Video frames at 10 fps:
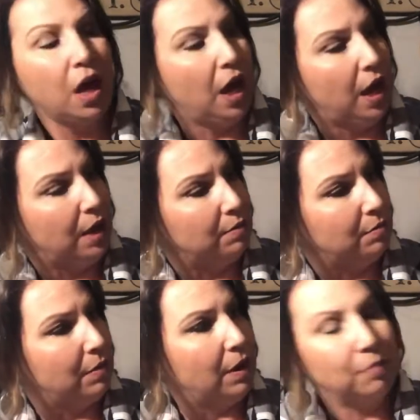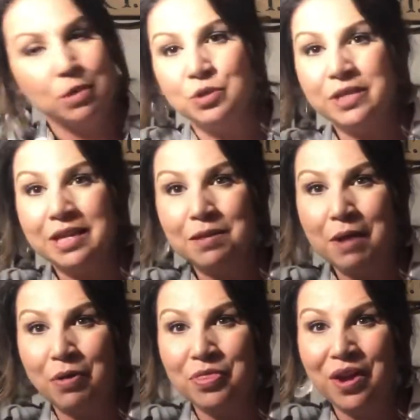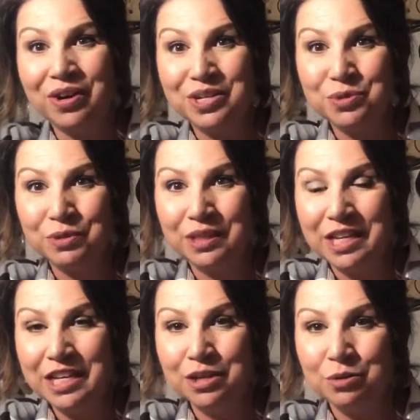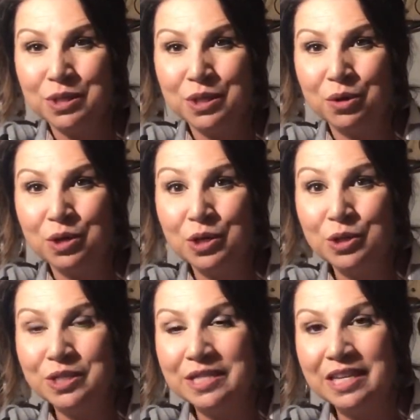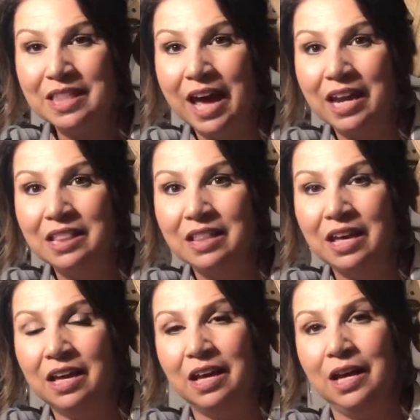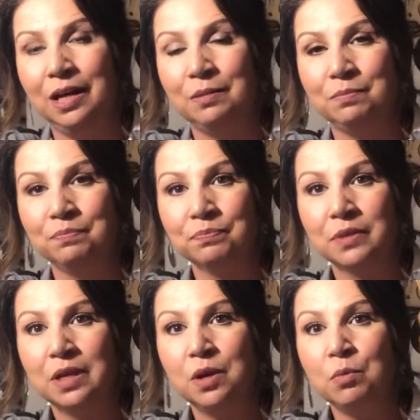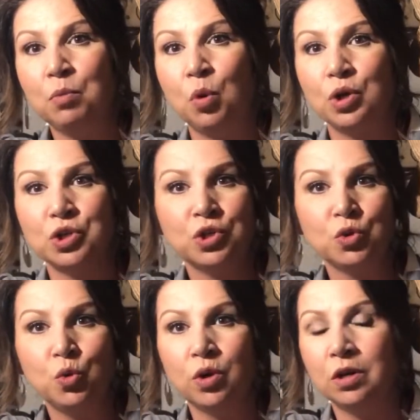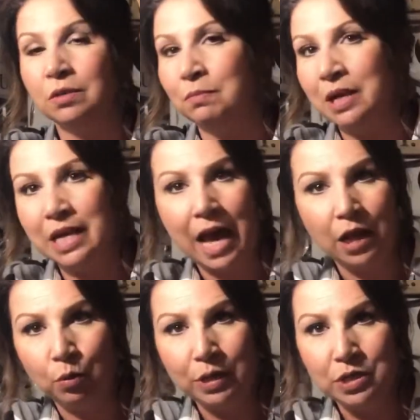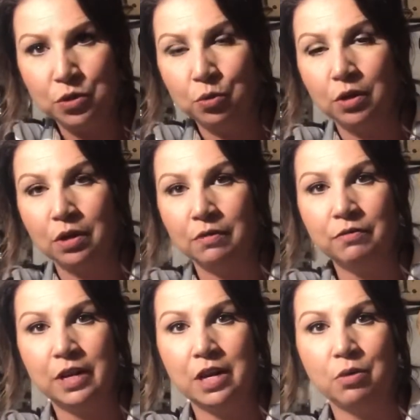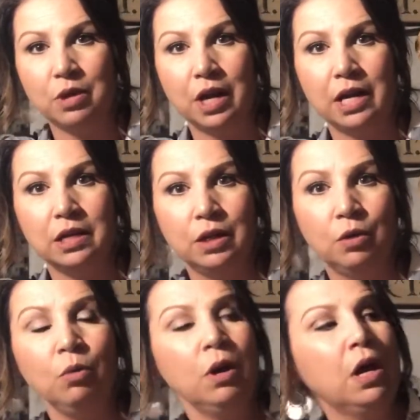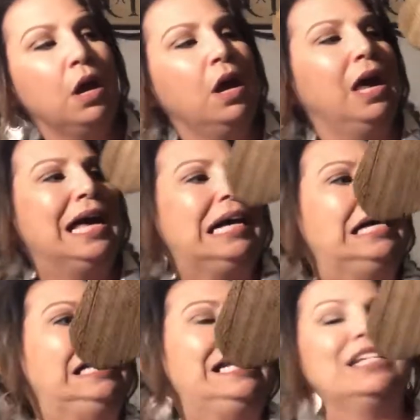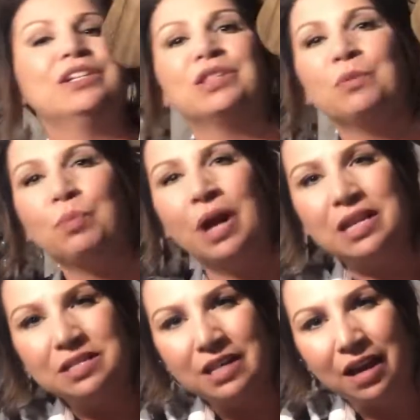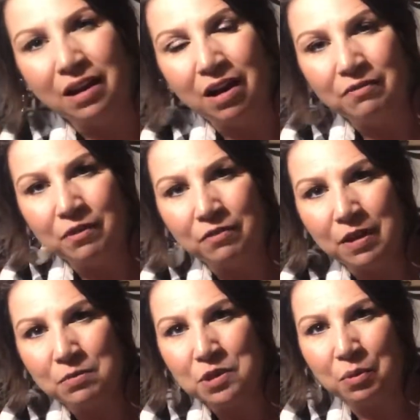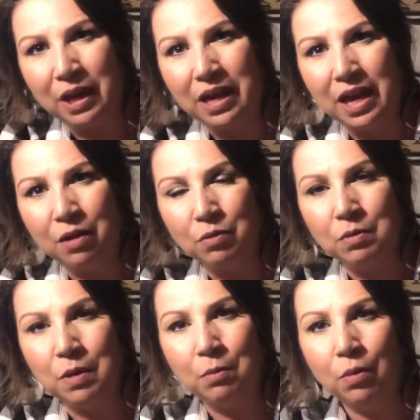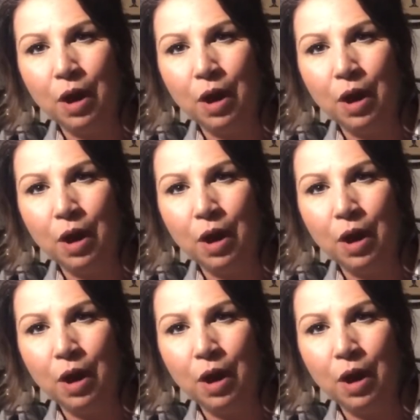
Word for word: Um, I'm using him out there and he's really cute. So you'll see that in the um, porch tour, mini Halloween tour video that I do. I took the price tag off of him so I can't remember.